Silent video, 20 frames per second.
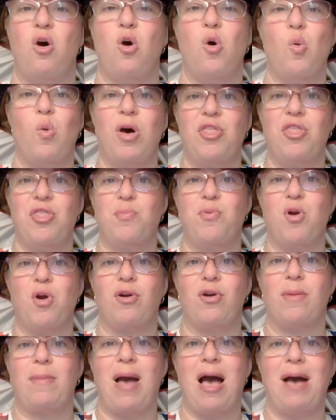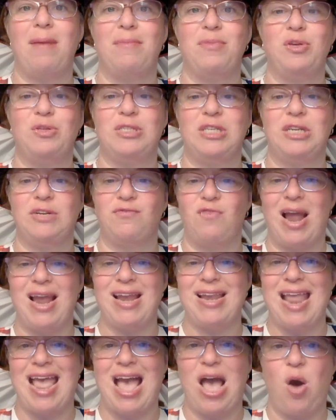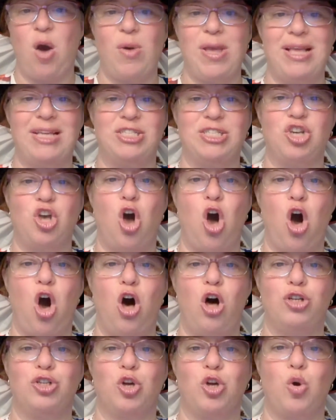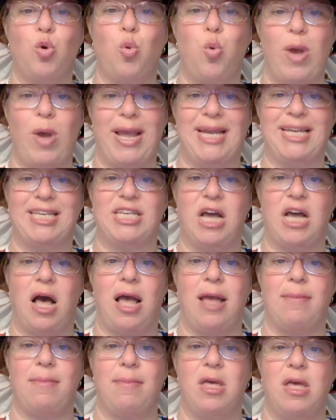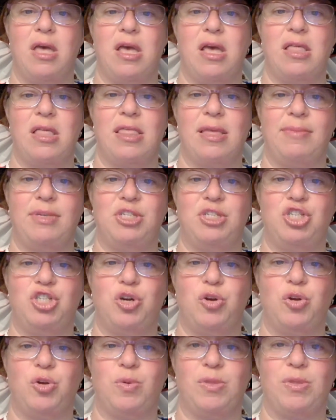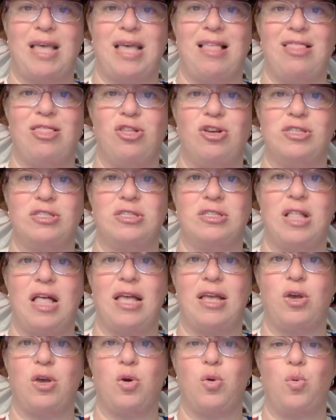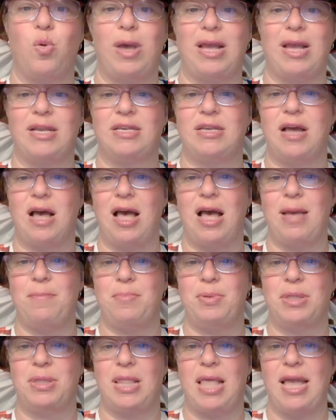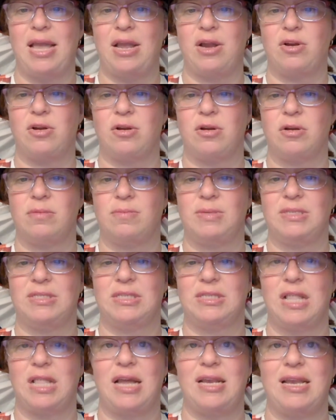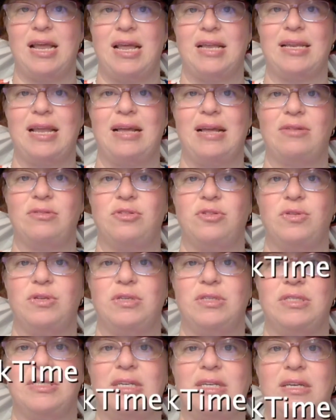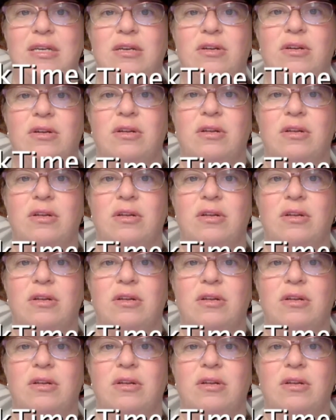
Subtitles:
Well, the program I'm using right now is called QuickTime. Let me show you what that looks like. QuickTime Player. Let me slide that down so you can see it.